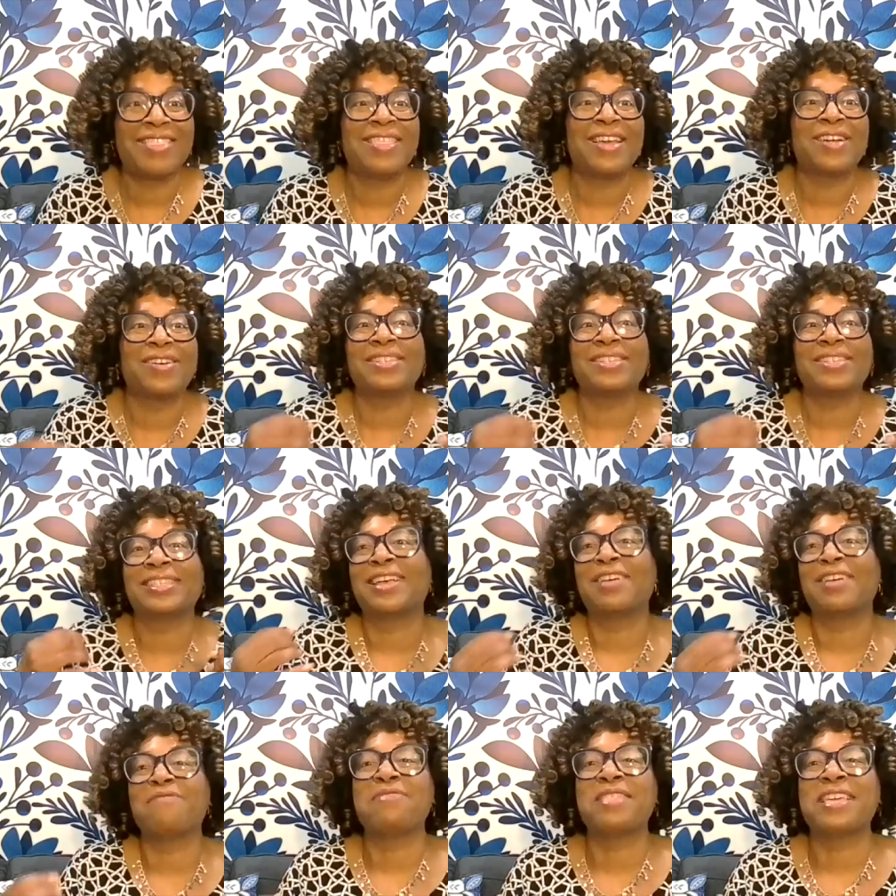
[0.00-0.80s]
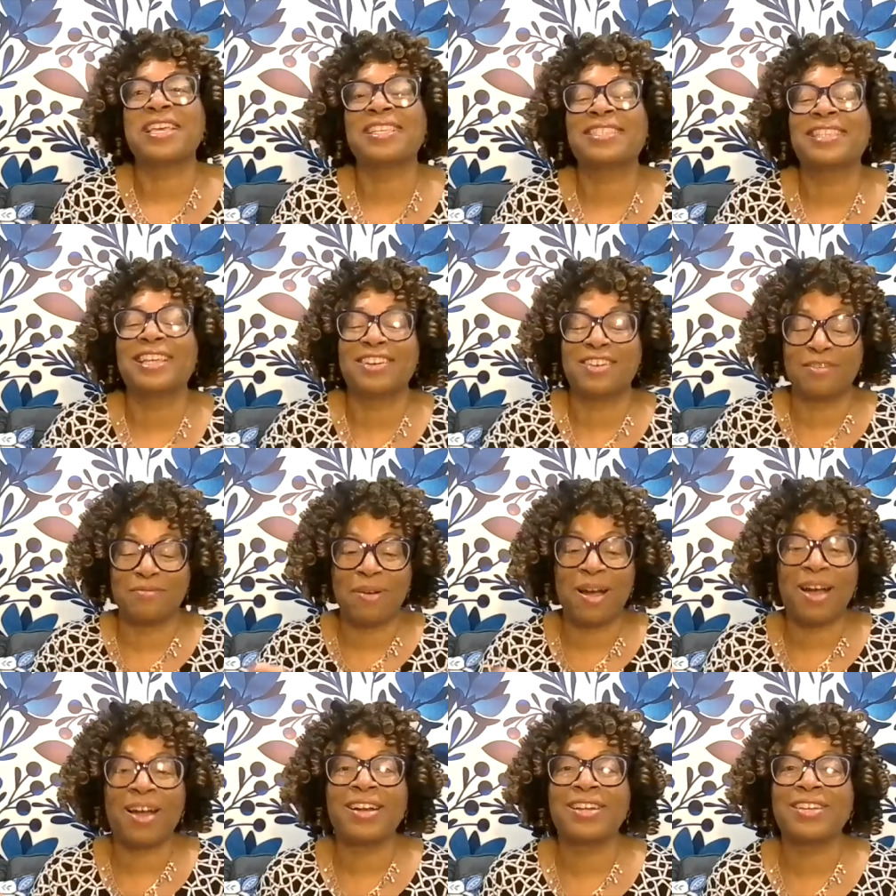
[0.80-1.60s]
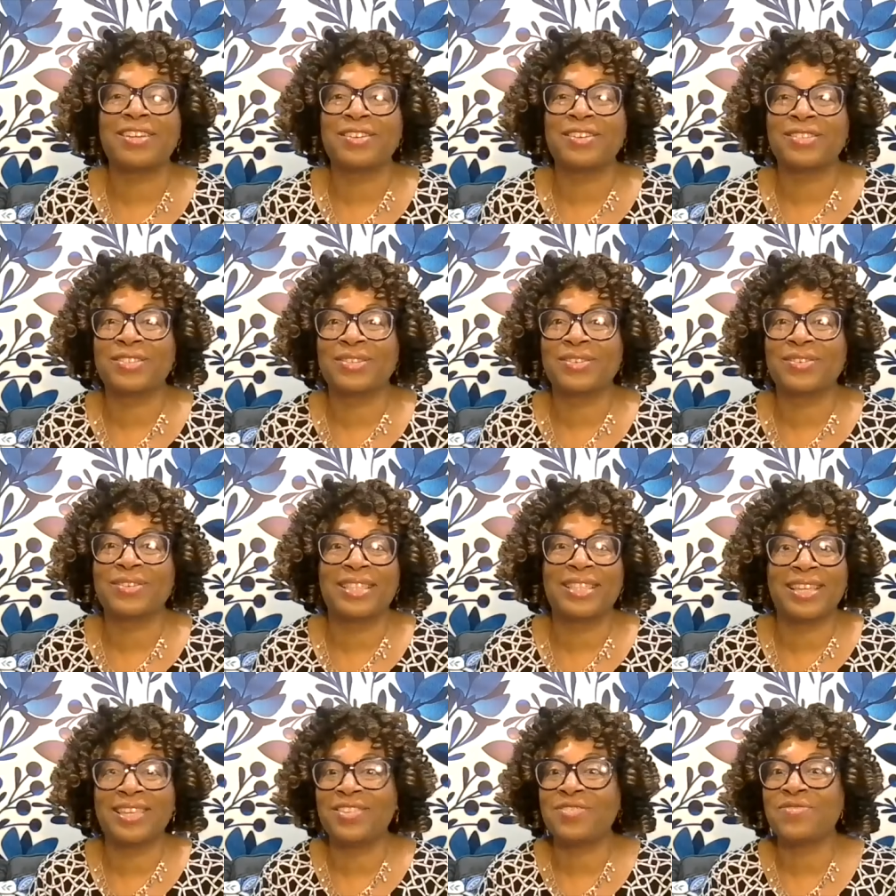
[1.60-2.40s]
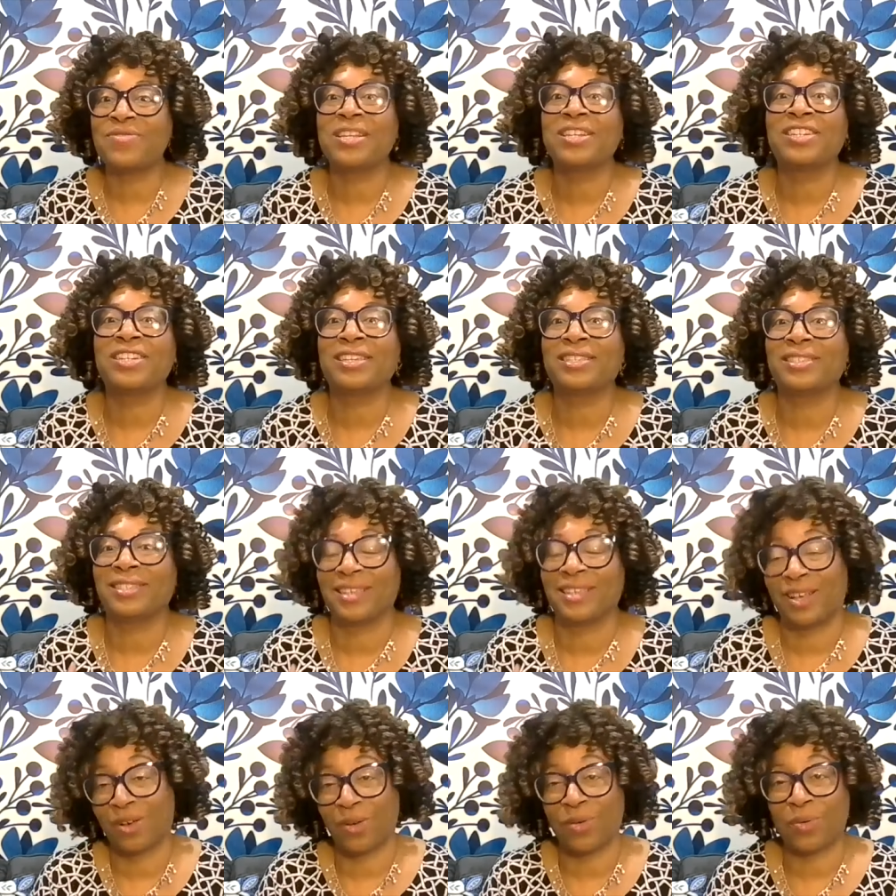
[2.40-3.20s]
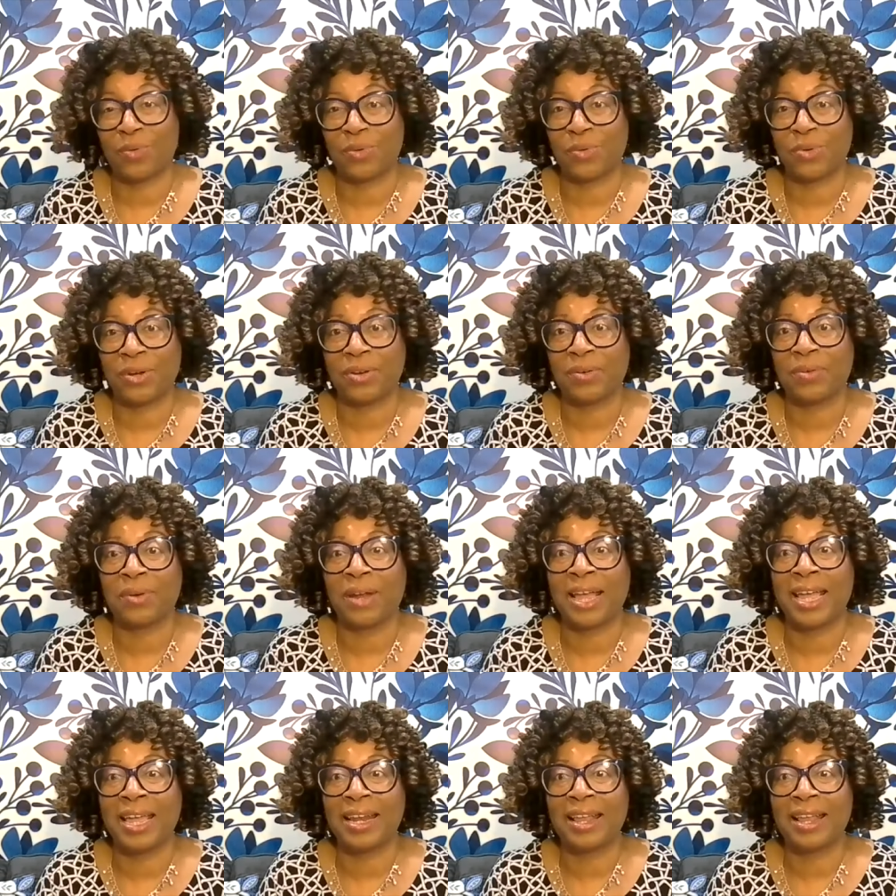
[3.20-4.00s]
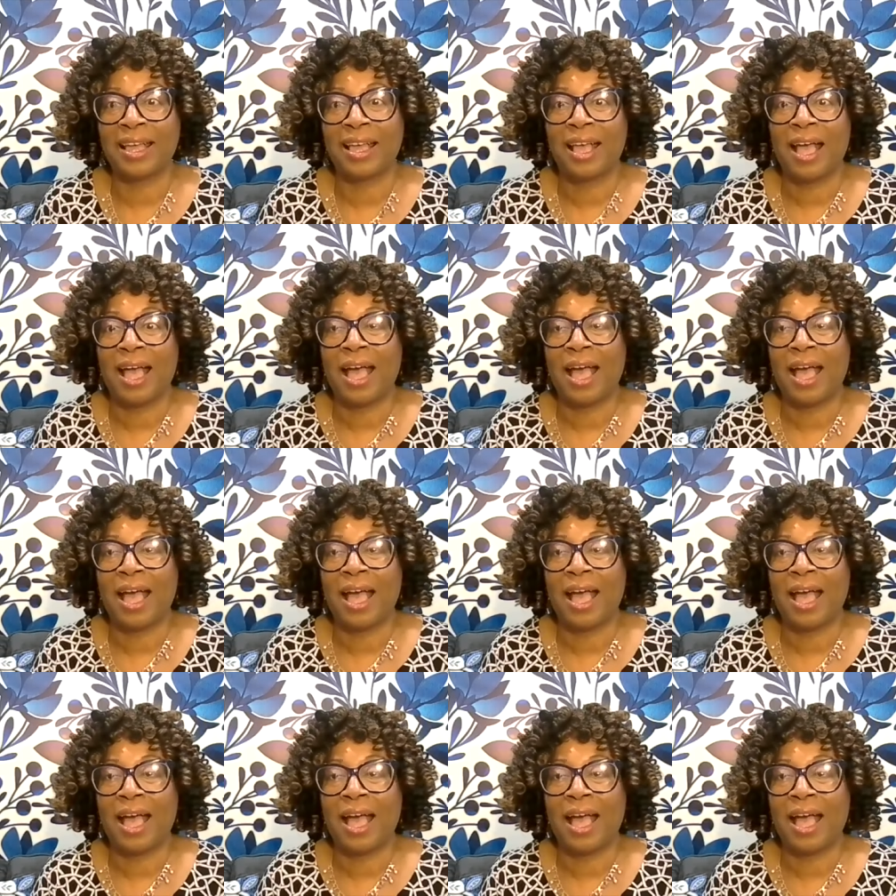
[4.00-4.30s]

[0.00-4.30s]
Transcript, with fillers: there are some things that are part of your story that you can just own, right?